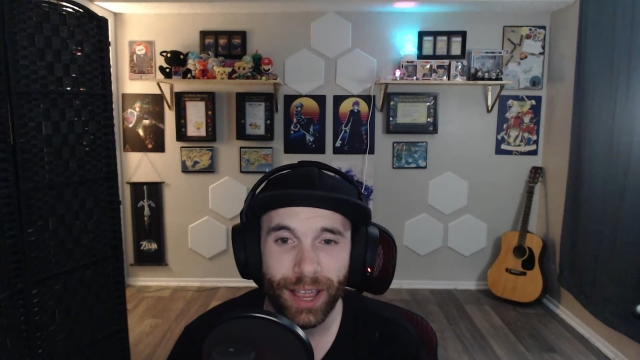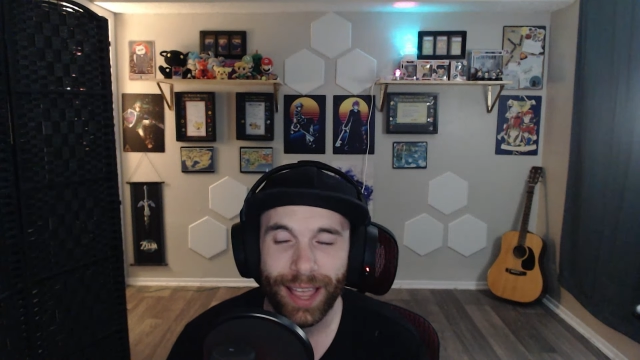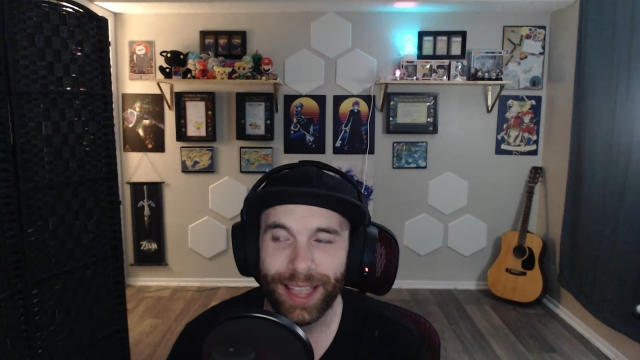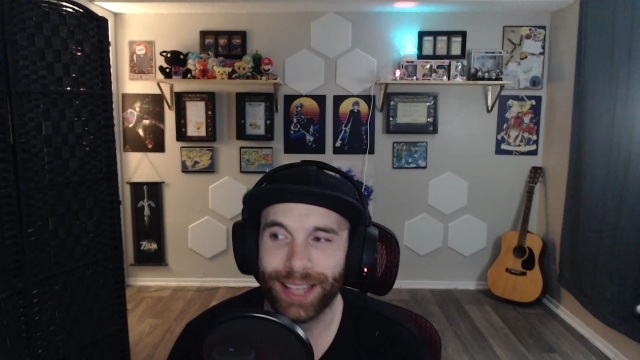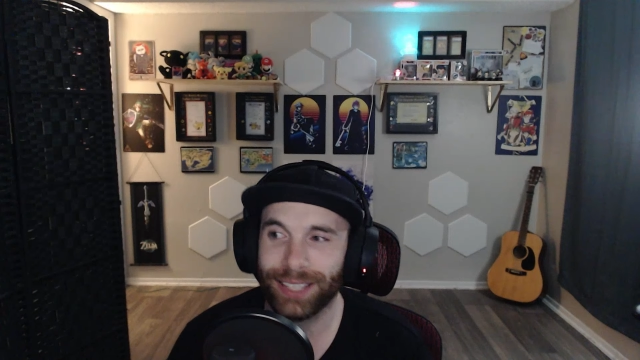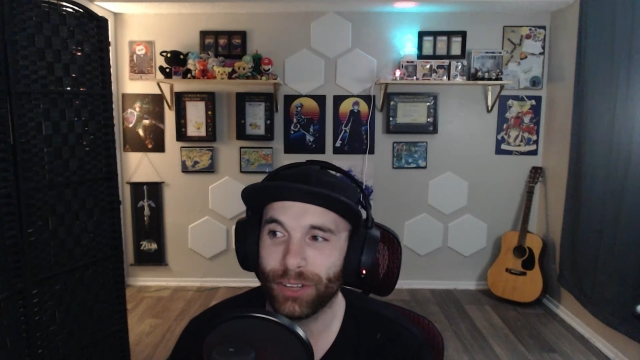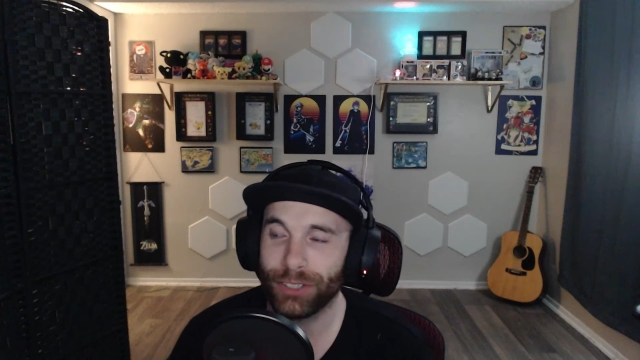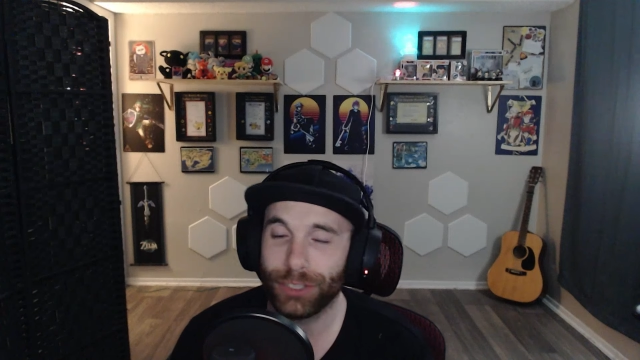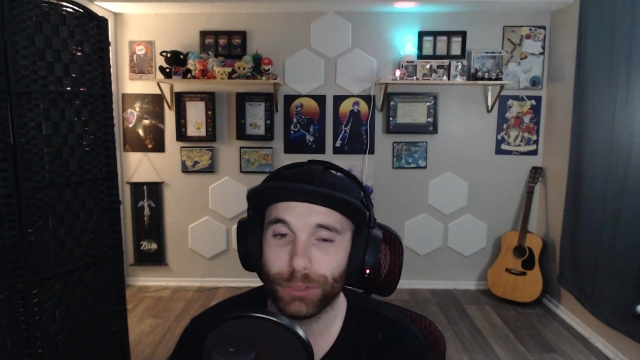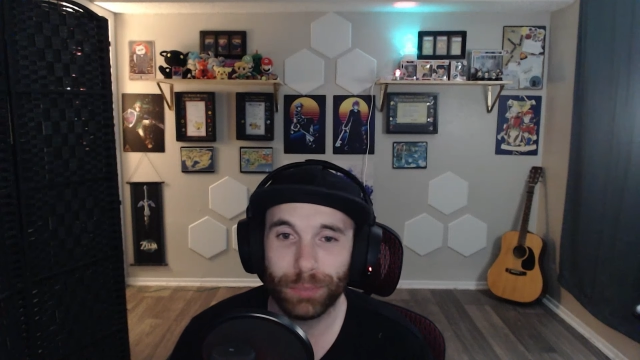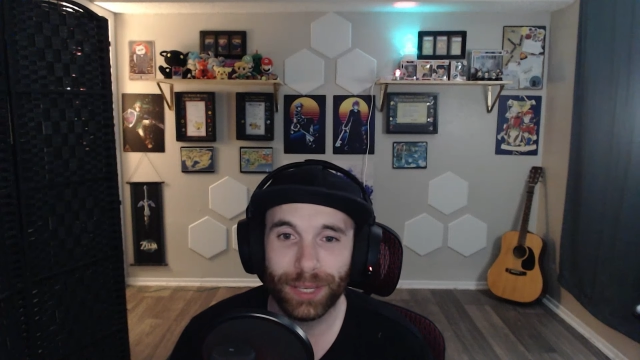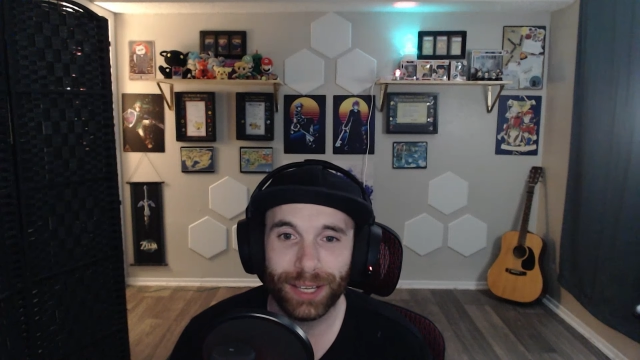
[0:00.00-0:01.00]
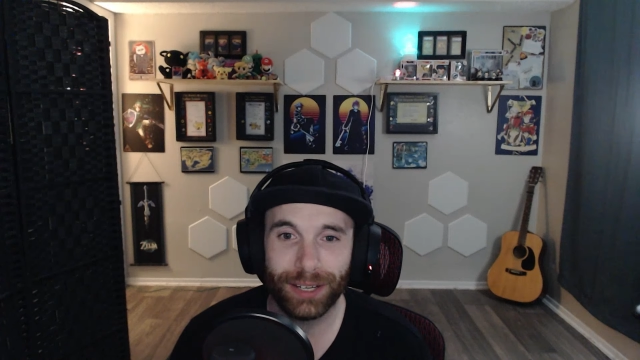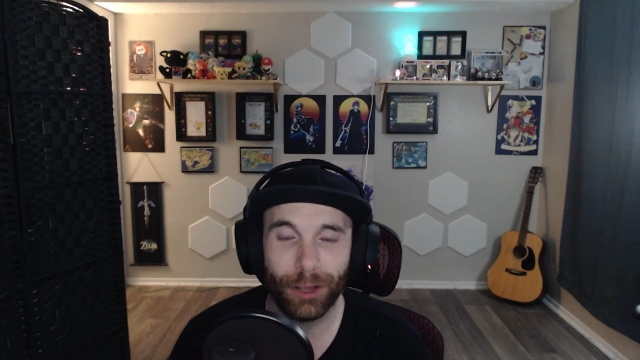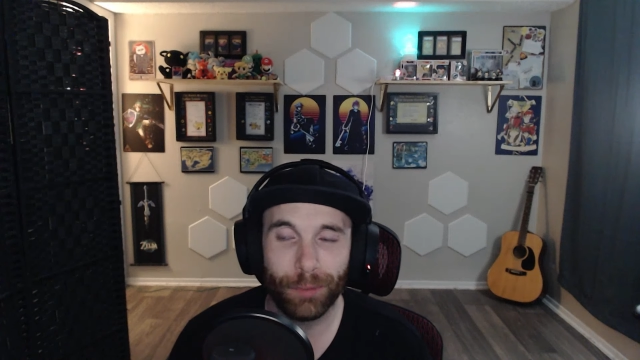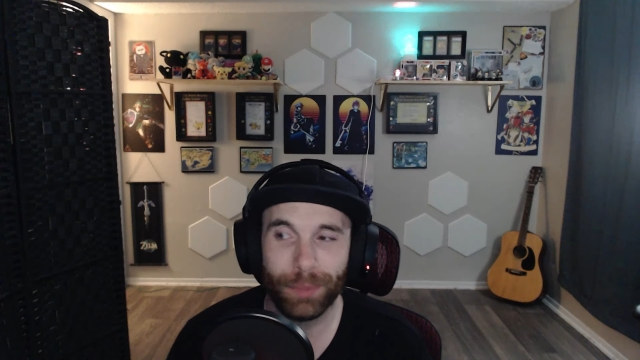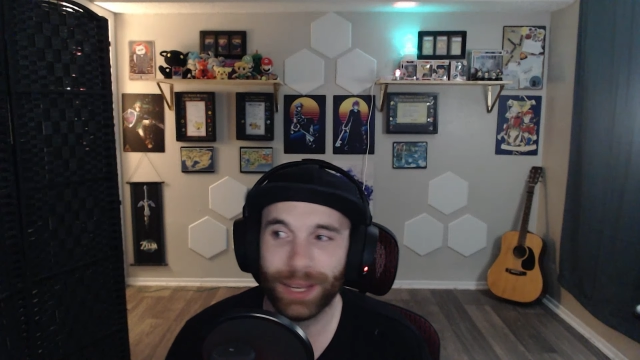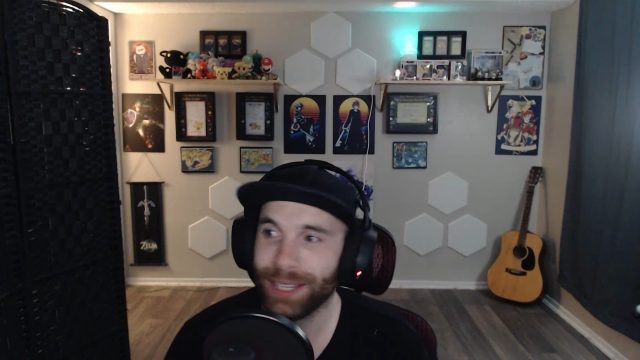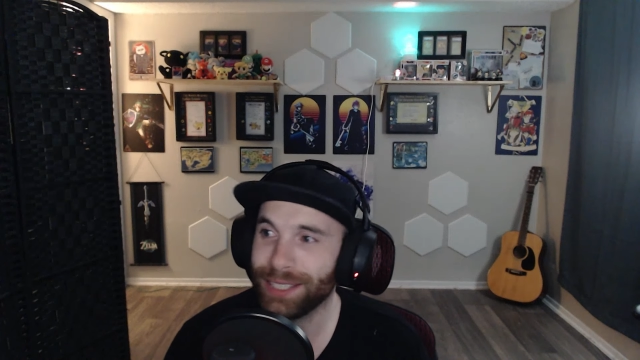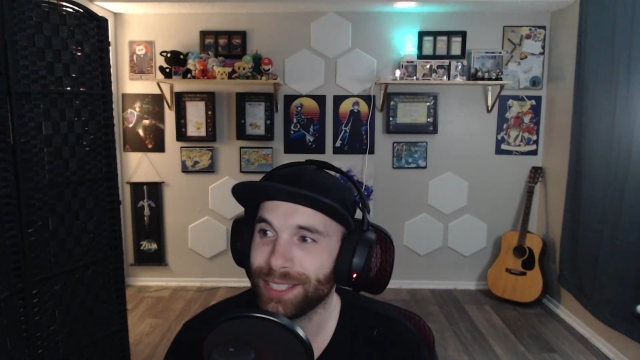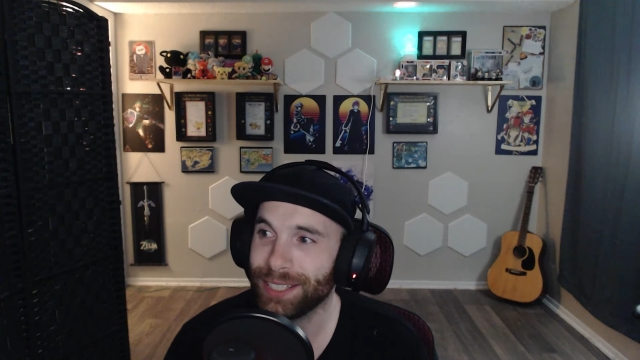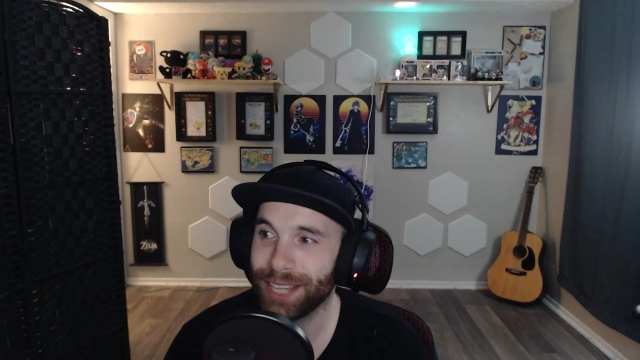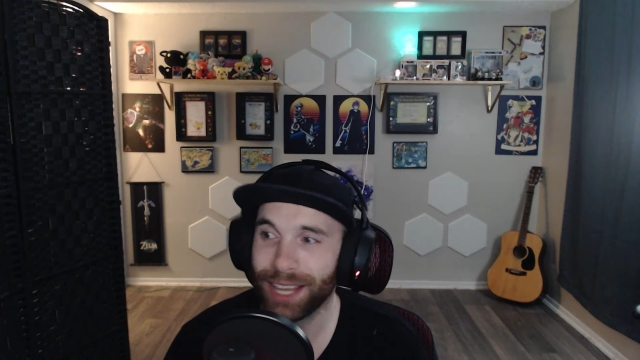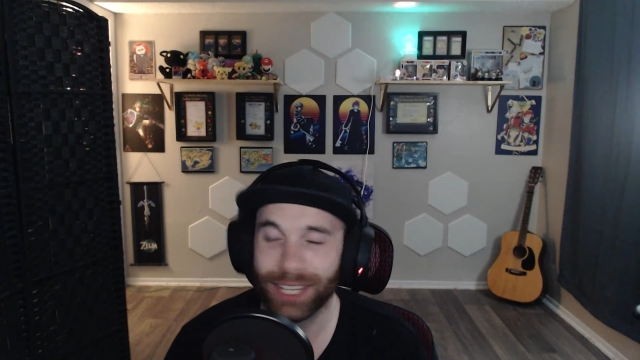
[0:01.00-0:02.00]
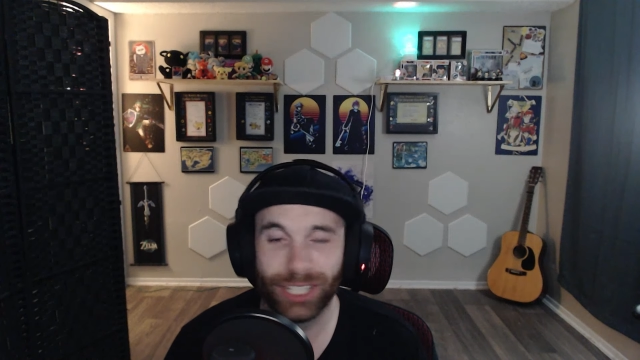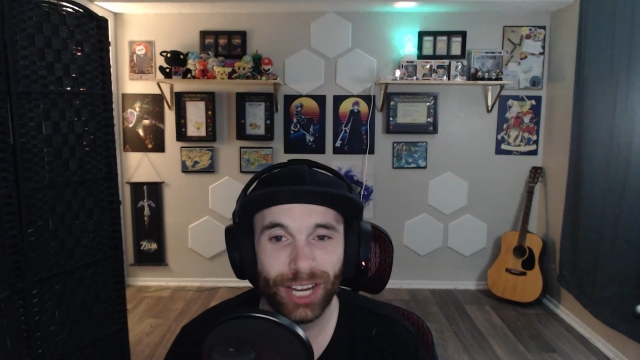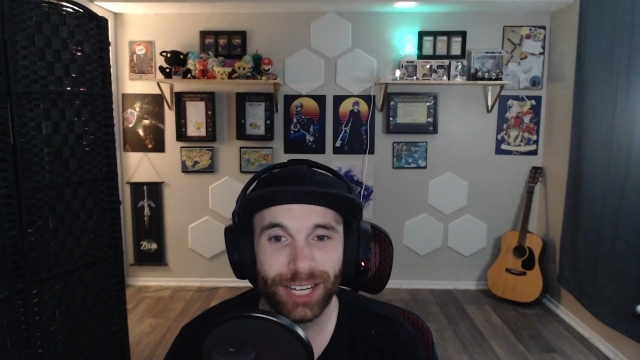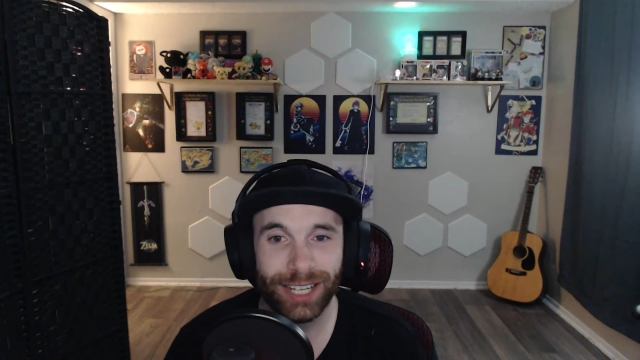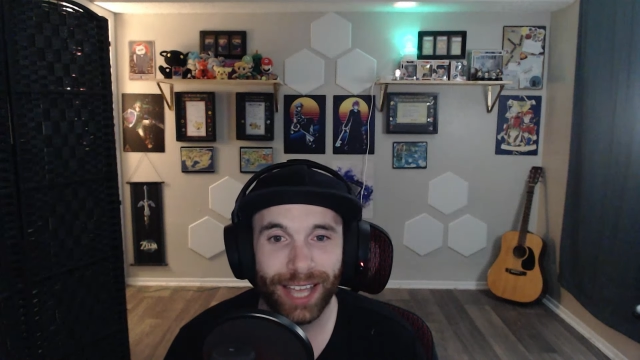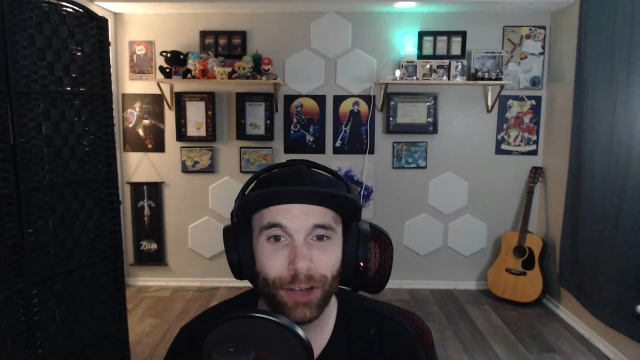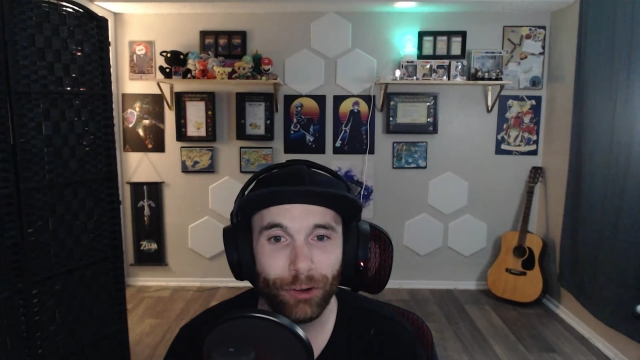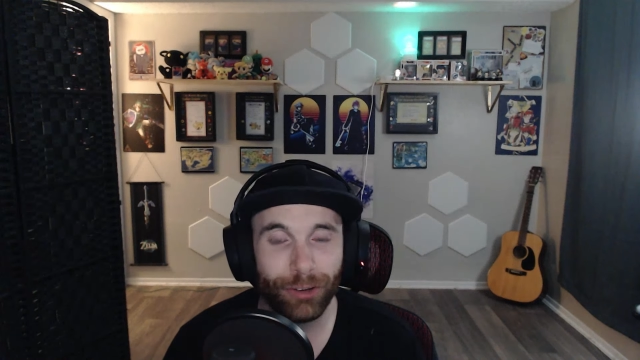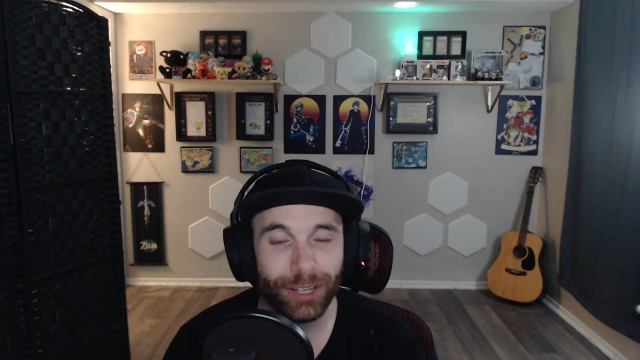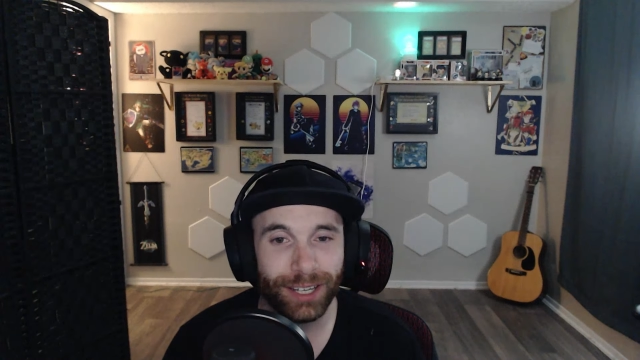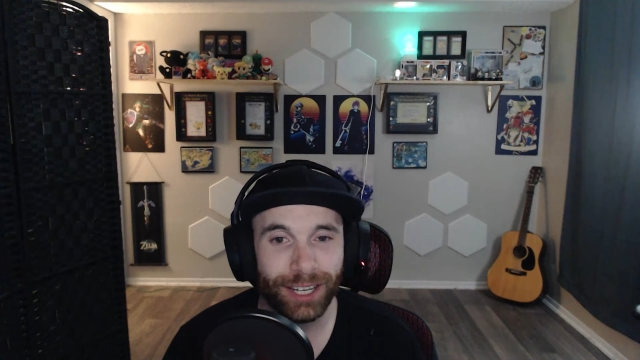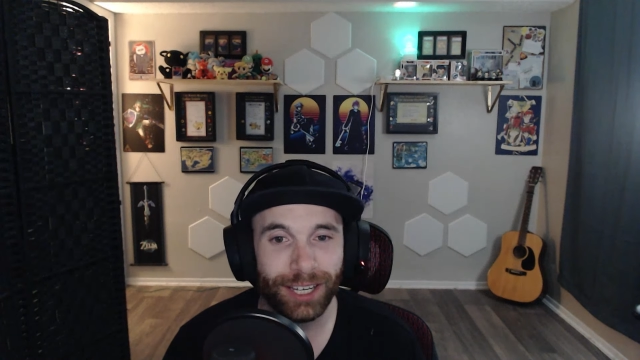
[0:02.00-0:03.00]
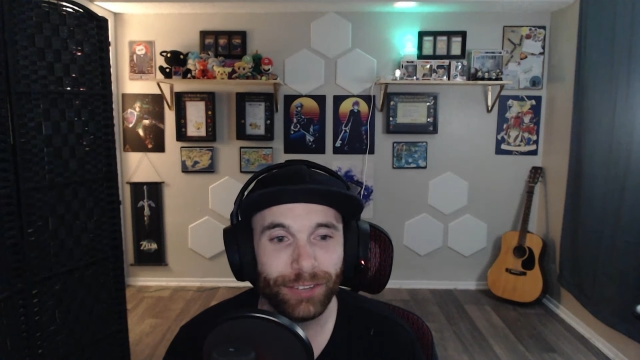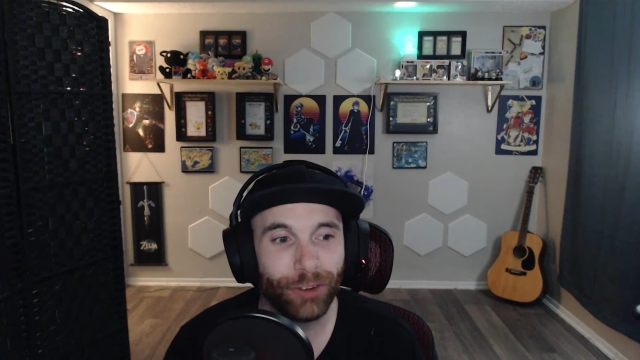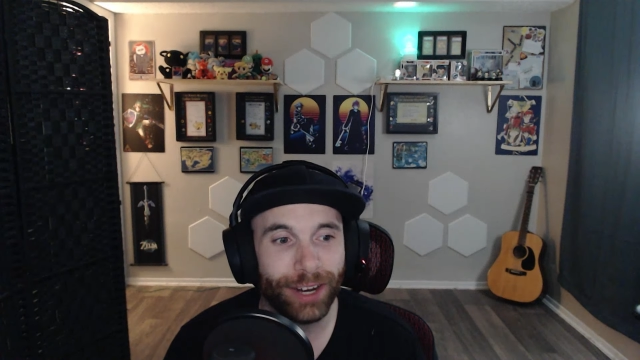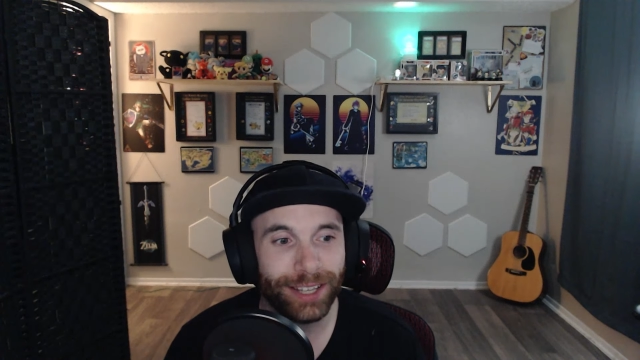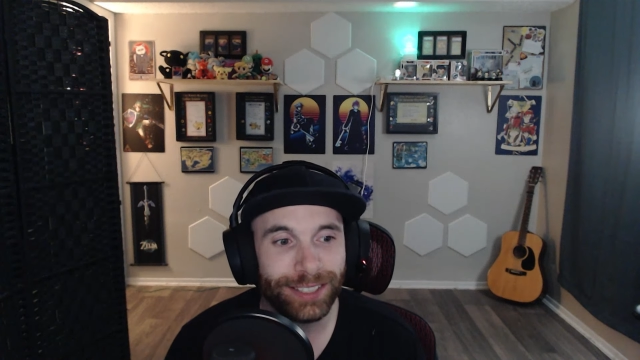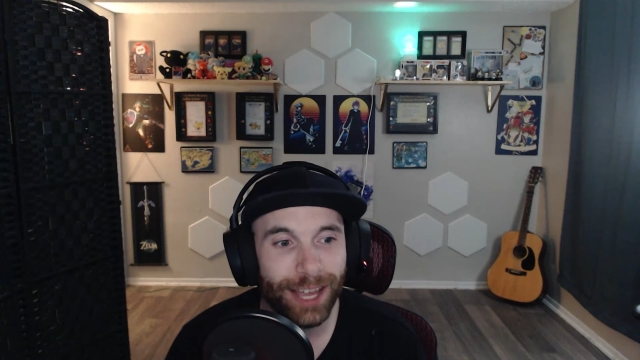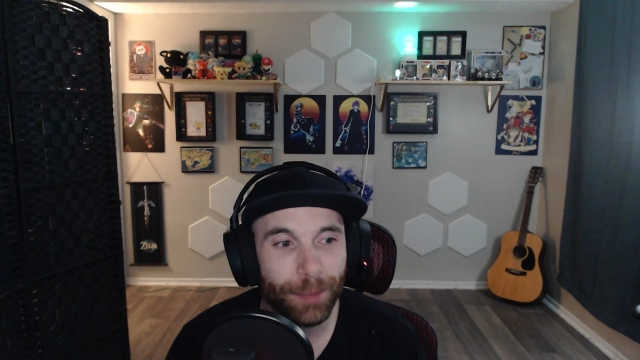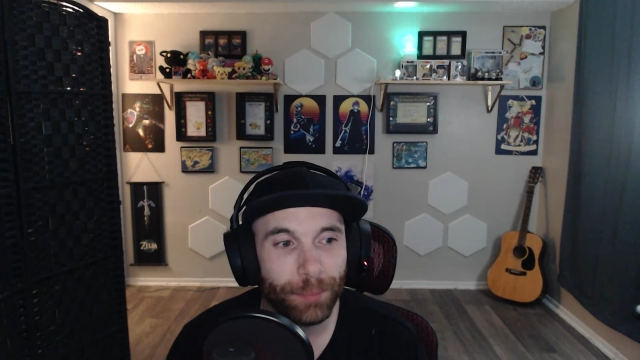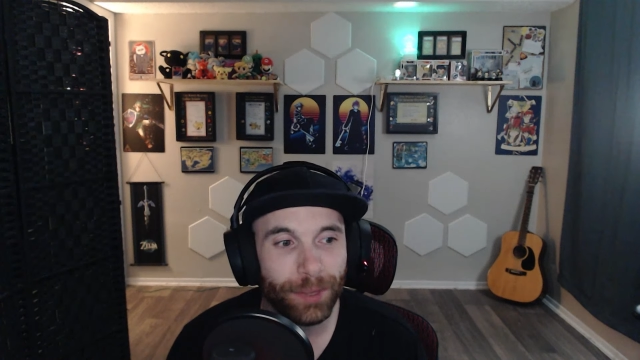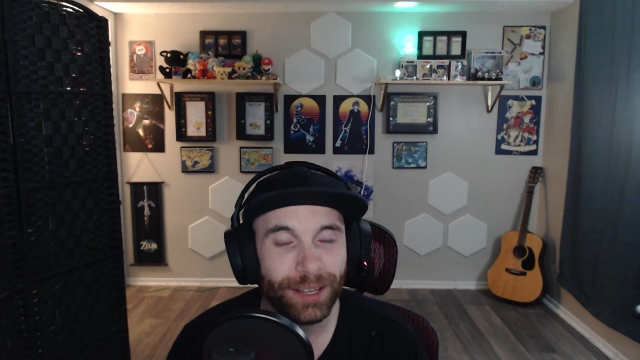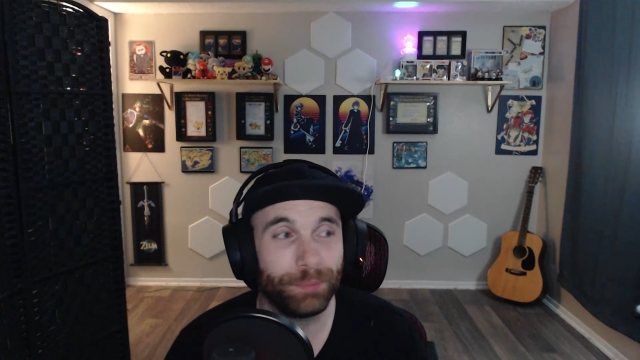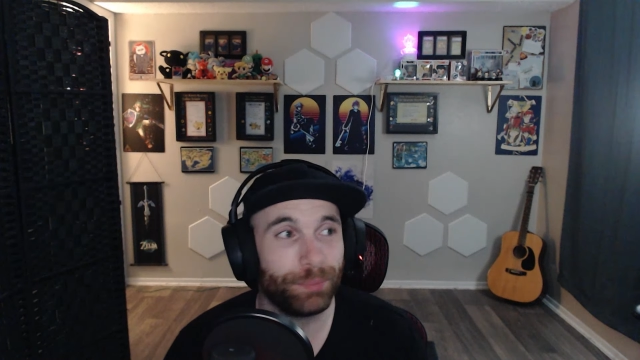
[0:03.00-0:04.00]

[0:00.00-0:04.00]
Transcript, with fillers: It's also been a minute since I checked out any Frank Zappa,